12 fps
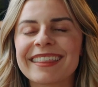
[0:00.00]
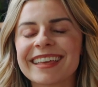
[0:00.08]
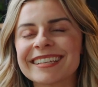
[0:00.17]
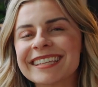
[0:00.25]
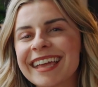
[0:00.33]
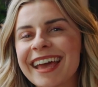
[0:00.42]

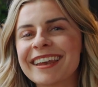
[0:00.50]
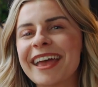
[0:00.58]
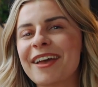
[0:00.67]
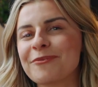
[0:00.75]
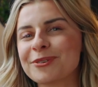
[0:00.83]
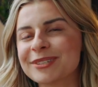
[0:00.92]
Thanks again,
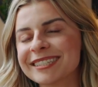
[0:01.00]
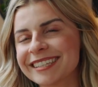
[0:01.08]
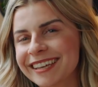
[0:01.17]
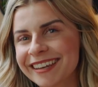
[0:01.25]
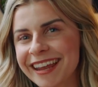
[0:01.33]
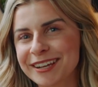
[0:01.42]
and we'll
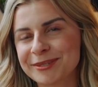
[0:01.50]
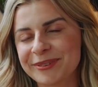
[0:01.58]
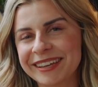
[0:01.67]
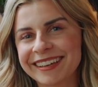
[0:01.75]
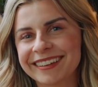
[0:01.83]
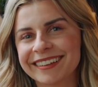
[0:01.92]
see you next
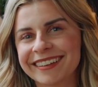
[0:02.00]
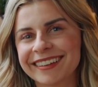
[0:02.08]
week.